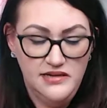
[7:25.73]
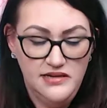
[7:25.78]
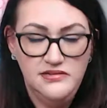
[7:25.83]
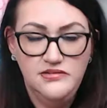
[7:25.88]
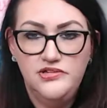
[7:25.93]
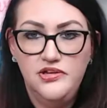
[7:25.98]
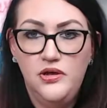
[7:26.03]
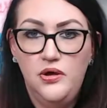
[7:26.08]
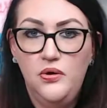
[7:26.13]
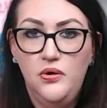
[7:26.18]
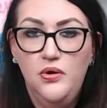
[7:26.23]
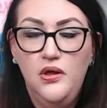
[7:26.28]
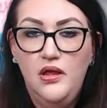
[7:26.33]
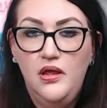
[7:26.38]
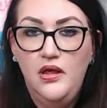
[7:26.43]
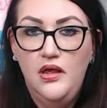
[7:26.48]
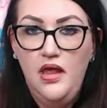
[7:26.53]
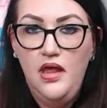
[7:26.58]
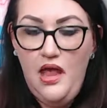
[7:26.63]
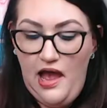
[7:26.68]
So
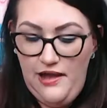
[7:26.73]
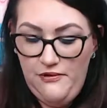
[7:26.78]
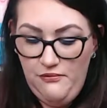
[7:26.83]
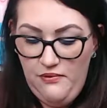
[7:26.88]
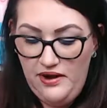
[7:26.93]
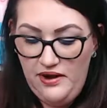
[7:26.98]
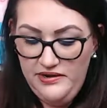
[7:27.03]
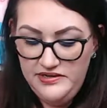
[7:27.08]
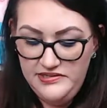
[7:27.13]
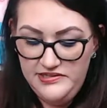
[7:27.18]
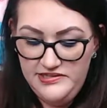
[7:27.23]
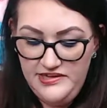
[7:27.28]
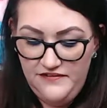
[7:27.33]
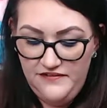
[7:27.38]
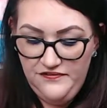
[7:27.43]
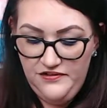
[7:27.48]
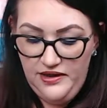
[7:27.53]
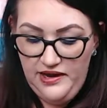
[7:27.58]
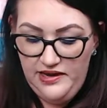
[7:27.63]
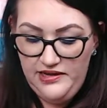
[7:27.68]
I wanted
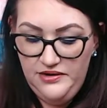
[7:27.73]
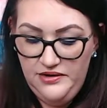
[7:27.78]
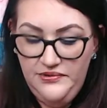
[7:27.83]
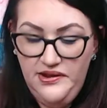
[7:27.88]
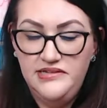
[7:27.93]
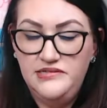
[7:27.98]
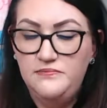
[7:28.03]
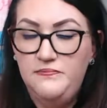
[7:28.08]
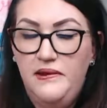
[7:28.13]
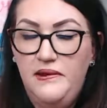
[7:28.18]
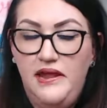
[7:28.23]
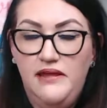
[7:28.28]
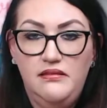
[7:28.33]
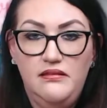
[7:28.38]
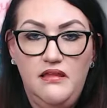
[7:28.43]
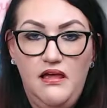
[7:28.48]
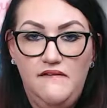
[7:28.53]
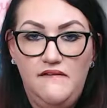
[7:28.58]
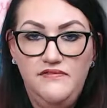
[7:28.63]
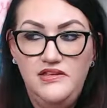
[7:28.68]
several anyways, but I
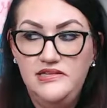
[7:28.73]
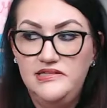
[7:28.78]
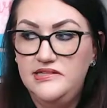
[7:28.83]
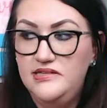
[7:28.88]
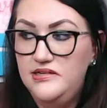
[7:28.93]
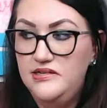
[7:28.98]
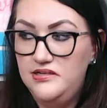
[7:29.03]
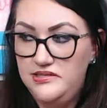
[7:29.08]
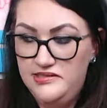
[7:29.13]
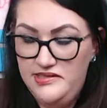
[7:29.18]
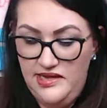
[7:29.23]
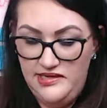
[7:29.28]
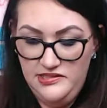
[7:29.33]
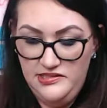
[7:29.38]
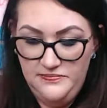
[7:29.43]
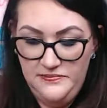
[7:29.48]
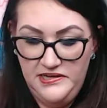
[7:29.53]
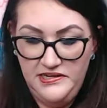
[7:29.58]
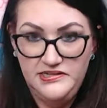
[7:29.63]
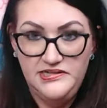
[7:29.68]
love these little sets
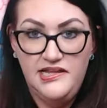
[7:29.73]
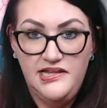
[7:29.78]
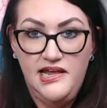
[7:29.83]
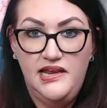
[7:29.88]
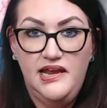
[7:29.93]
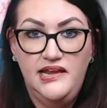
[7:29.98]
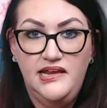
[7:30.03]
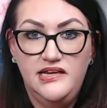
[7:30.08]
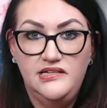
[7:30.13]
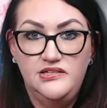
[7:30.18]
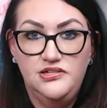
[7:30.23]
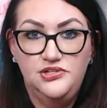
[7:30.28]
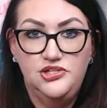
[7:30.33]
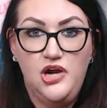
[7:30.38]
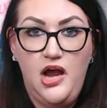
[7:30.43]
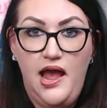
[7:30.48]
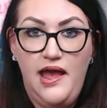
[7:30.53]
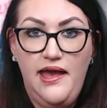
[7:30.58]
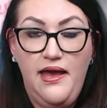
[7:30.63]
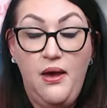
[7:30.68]
because then I get to
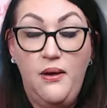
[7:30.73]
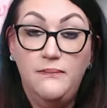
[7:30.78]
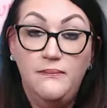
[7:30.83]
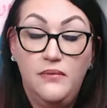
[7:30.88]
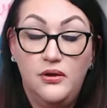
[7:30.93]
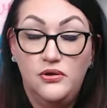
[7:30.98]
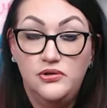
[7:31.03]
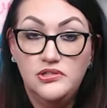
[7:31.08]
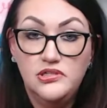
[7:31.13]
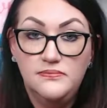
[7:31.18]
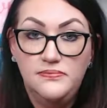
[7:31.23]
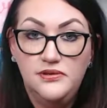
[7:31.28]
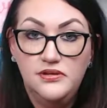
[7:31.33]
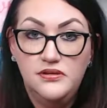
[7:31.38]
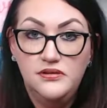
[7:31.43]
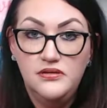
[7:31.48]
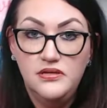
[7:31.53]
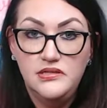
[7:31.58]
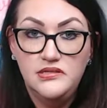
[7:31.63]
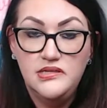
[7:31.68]
try out
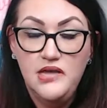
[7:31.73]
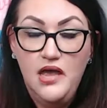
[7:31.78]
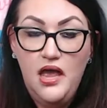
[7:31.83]
multiples